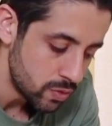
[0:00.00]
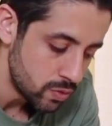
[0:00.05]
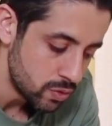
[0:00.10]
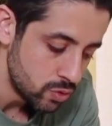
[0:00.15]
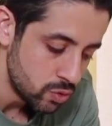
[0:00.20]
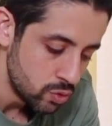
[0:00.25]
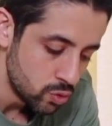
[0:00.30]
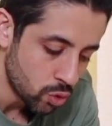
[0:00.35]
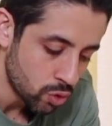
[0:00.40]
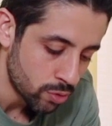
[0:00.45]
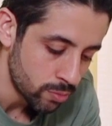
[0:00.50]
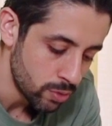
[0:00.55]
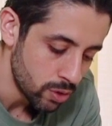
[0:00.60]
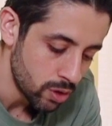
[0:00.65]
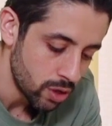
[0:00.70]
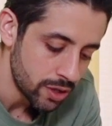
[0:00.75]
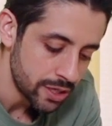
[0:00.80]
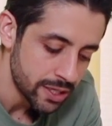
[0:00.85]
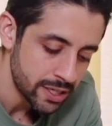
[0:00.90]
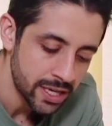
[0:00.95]

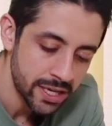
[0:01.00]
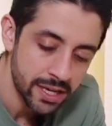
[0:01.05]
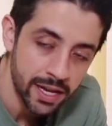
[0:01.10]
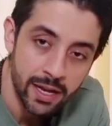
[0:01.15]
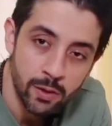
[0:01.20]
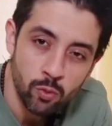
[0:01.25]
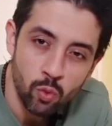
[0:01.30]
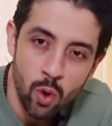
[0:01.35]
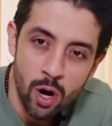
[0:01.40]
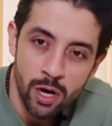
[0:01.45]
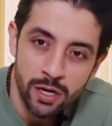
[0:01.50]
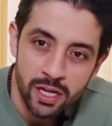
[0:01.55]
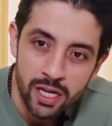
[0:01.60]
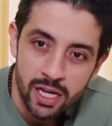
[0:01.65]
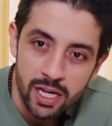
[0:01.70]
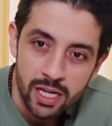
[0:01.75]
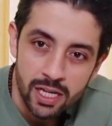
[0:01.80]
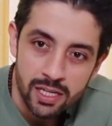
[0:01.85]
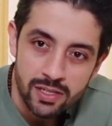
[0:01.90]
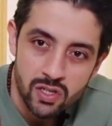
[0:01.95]
normal onion and 1
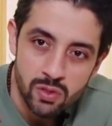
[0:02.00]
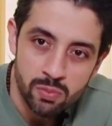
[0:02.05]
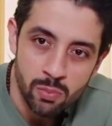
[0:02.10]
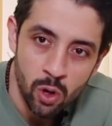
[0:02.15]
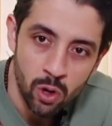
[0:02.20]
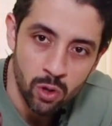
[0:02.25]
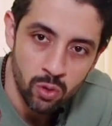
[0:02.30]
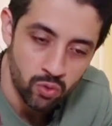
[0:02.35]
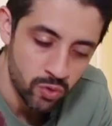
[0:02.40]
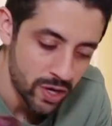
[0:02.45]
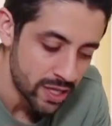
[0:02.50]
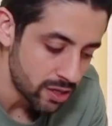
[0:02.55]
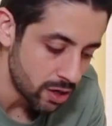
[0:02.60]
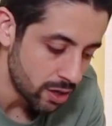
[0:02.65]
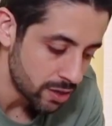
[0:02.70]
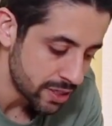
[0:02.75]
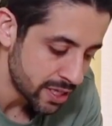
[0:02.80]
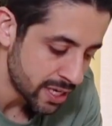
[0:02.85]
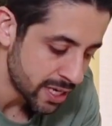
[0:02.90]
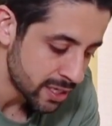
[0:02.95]
small red
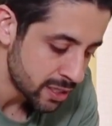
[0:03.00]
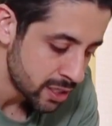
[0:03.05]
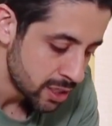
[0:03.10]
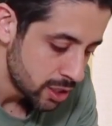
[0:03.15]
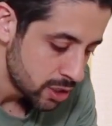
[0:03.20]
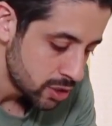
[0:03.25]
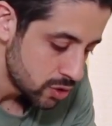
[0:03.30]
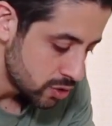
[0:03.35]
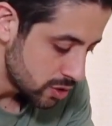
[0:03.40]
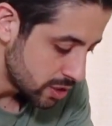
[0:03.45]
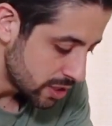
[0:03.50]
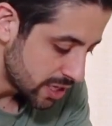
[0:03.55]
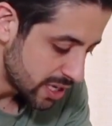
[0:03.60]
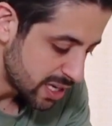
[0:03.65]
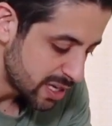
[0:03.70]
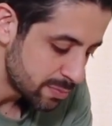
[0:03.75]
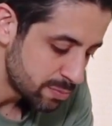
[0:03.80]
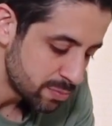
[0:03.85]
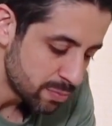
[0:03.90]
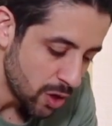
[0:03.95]
onion.
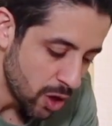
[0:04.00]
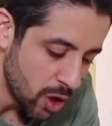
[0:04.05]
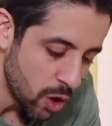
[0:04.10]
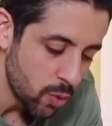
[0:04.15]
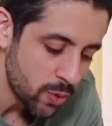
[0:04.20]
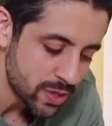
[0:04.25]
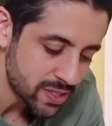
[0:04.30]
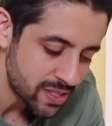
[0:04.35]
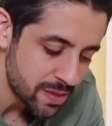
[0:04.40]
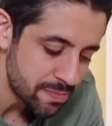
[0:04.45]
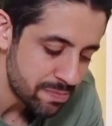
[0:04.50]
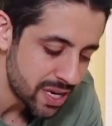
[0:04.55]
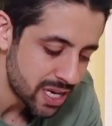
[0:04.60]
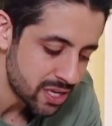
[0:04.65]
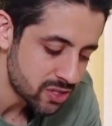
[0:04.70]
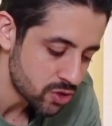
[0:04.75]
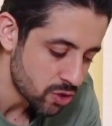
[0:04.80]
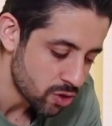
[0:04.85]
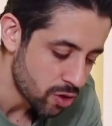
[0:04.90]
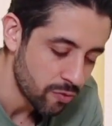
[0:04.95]
Always the
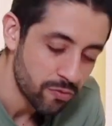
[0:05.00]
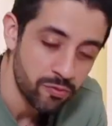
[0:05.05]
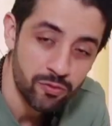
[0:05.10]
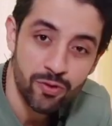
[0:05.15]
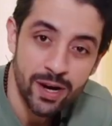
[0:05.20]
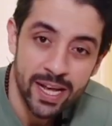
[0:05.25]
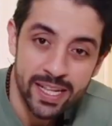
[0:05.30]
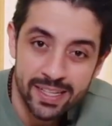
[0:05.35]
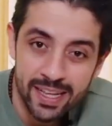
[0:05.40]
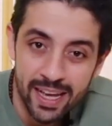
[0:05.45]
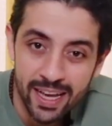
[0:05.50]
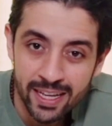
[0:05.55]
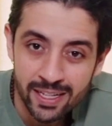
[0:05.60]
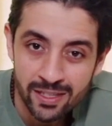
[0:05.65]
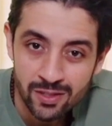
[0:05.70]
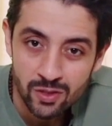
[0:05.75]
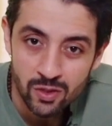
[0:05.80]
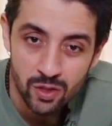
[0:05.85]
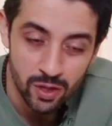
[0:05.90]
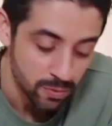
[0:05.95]
mixture of red
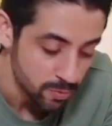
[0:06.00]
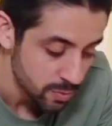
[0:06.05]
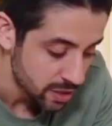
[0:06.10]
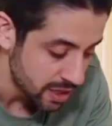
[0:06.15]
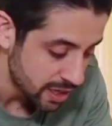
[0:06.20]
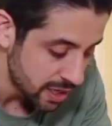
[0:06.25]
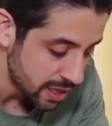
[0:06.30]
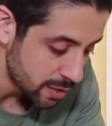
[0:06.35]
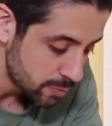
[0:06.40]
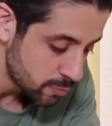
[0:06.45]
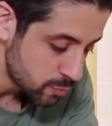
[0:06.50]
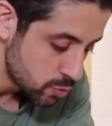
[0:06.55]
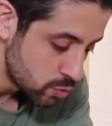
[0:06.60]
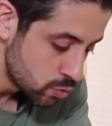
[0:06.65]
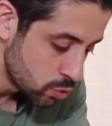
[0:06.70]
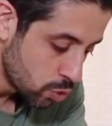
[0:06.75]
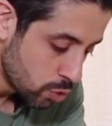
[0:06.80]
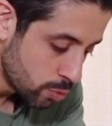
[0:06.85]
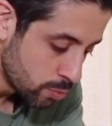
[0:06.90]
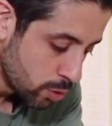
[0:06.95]
and
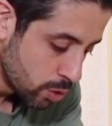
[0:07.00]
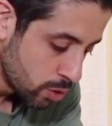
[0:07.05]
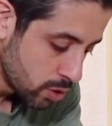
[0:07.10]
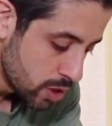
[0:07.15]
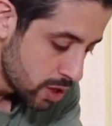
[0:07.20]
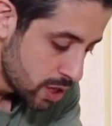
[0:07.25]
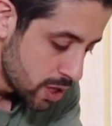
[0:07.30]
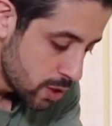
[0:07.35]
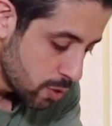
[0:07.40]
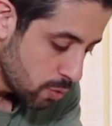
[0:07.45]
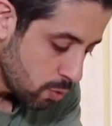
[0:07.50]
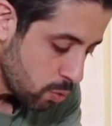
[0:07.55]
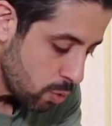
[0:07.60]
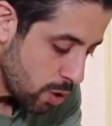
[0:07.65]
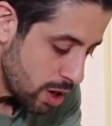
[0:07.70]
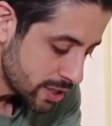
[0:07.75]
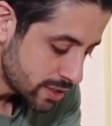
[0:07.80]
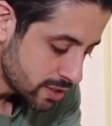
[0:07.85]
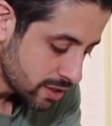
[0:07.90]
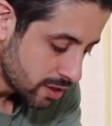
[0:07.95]
normal
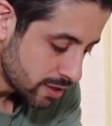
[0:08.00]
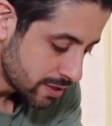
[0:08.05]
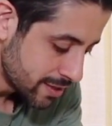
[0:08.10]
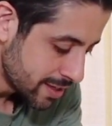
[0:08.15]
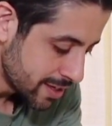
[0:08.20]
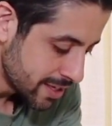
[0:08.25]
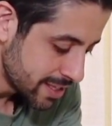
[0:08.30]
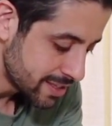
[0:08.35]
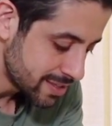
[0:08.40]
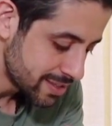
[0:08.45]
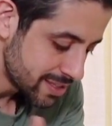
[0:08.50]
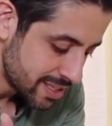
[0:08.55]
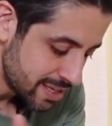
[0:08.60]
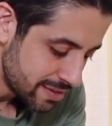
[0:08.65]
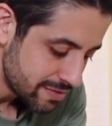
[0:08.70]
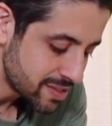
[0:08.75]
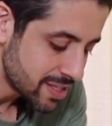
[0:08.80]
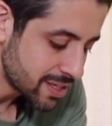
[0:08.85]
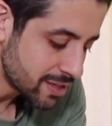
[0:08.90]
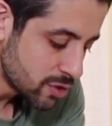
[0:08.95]
white onion. It
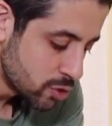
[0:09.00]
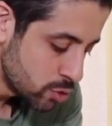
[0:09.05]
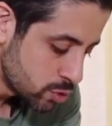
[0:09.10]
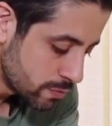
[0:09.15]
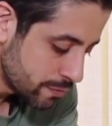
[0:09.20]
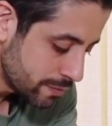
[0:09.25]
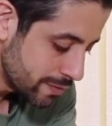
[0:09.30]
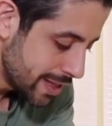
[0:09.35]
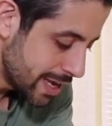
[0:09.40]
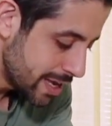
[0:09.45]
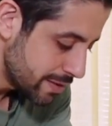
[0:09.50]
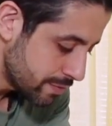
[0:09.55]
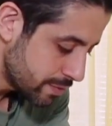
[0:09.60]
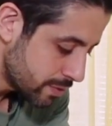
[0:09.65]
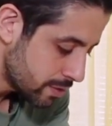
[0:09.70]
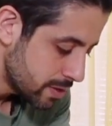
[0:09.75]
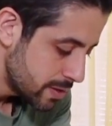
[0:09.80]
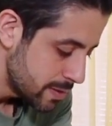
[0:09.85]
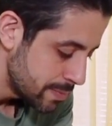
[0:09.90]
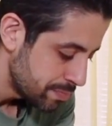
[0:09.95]
gives a good
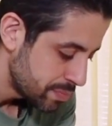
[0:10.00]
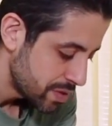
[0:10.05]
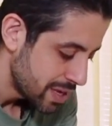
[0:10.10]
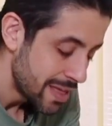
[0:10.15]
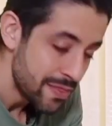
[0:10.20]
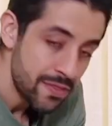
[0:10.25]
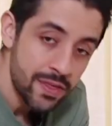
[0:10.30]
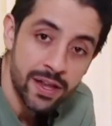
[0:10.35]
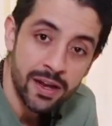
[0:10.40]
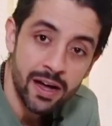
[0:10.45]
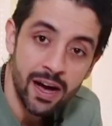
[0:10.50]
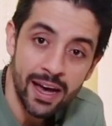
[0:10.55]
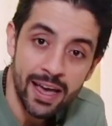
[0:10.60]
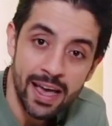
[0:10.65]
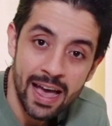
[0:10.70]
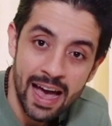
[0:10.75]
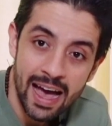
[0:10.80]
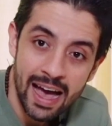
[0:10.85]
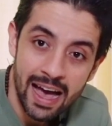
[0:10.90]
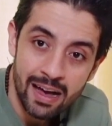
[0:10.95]
flavor. And then I
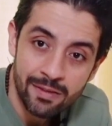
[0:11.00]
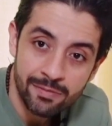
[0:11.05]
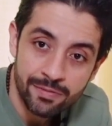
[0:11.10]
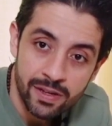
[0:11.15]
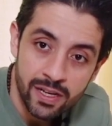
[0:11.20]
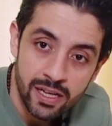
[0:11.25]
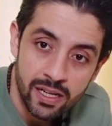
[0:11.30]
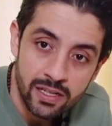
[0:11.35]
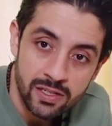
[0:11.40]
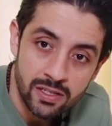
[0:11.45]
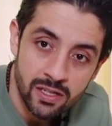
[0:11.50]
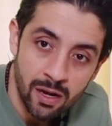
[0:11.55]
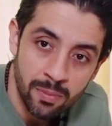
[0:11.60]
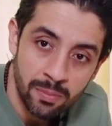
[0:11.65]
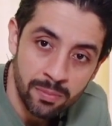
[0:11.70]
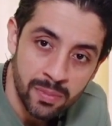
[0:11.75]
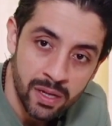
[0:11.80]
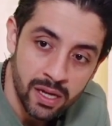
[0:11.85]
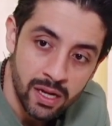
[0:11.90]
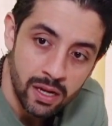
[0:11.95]
have
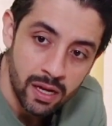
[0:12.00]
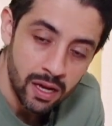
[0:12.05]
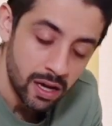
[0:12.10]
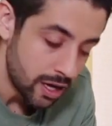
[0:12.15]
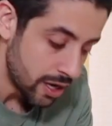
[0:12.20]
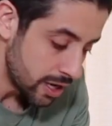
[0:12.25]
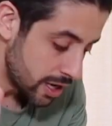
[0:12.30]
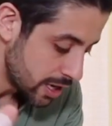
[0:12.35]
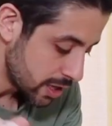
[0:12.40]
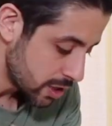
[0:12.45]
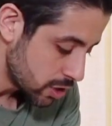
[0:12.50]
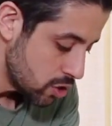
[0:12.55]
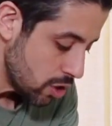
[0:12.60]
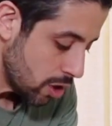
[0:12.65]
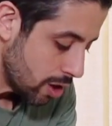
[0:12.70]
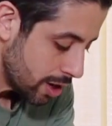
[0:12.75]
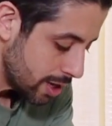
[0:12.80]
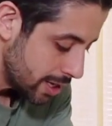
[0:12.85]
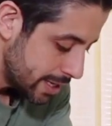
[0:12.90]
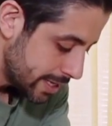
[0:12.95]
some
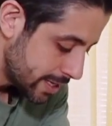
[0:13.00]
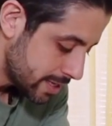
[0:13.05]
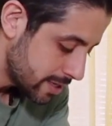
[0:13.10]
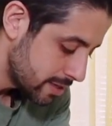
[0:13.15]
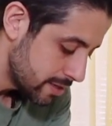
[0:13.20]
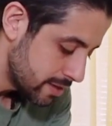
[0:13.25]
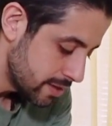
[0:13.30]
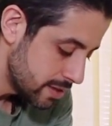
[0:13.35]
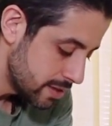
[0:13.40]
garlic.